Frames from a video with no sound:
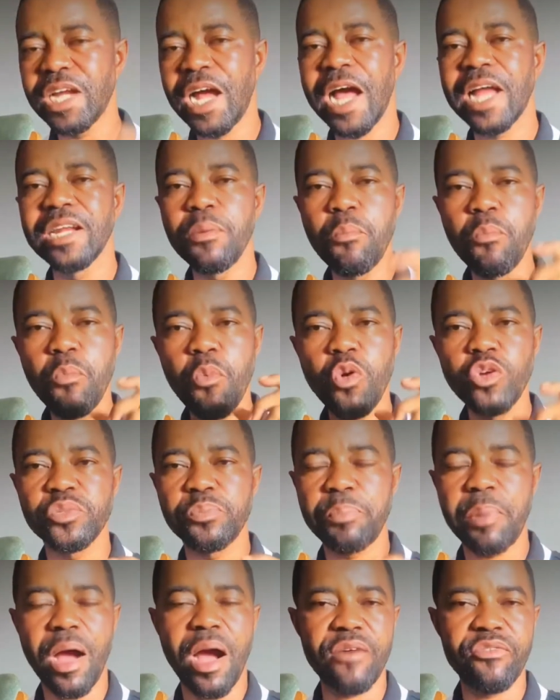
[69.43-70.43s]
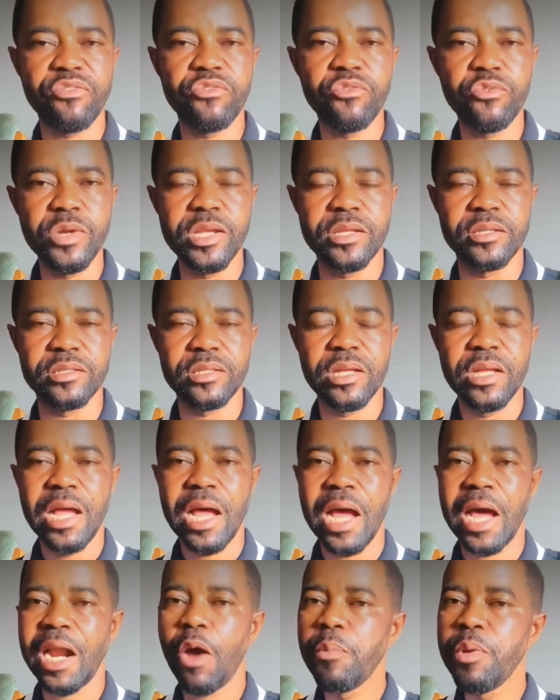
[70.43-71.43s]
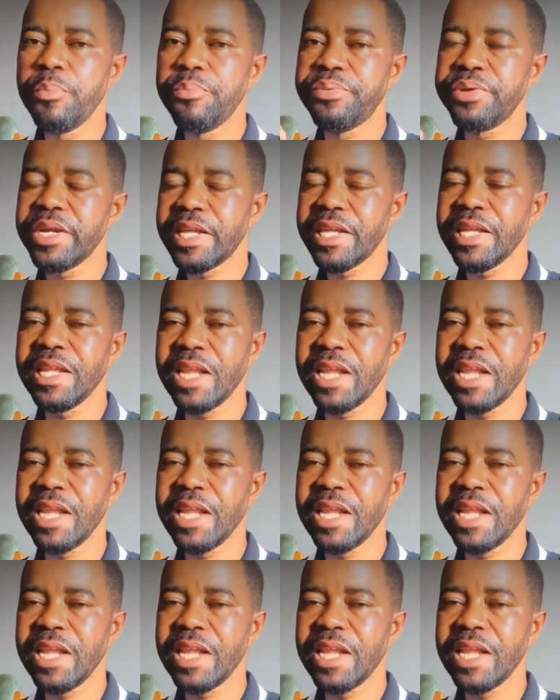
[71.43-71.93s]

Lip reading: are the most powerful ways. And I'll be breaking